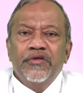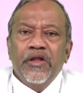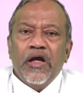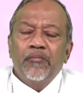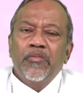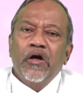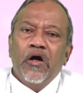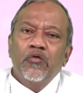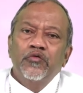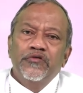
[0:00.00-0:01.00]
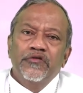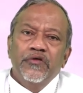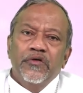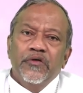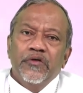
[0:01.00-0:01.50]
in the upper house.
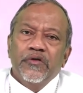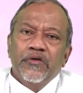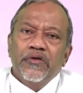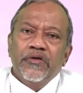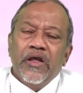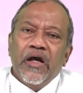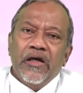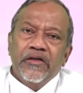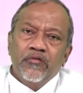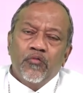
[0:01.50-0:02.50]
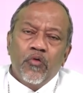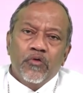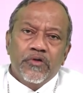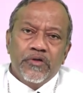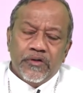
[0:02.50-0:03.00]
They had
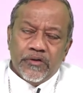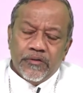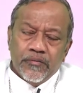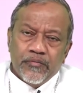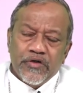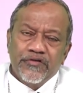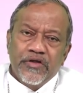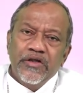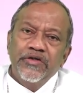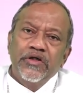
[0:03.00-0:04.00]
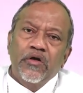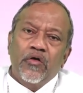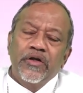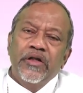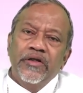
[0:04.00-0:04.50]
invoked the presidential
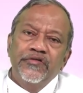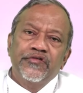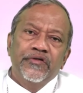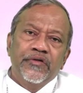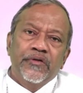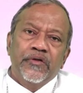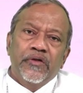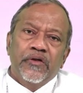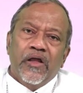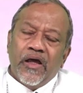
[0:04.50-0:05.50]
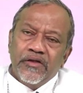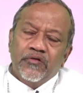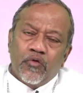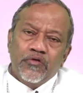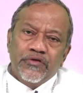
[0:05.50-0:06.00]
ordinance and it
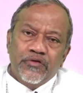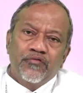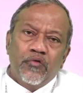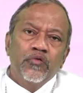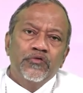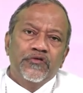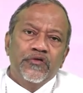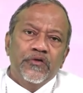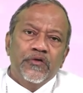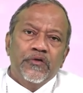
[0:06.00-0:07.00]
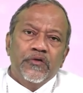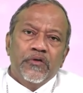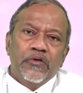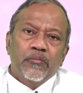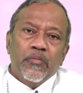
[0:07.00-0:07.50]
was in force.
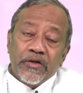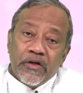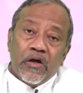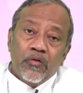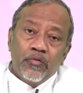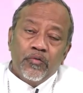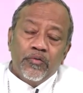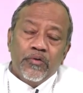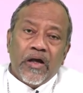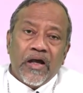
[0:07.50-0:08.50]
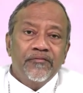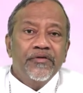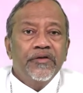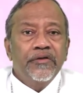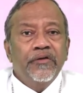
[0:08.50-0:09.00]
But now,
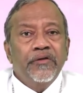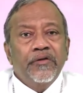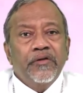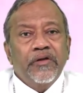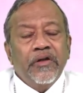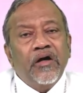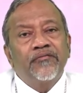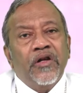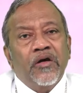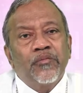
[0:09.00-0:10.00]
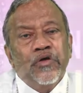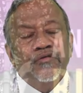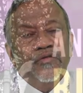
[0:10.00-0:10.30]
having enough numbers,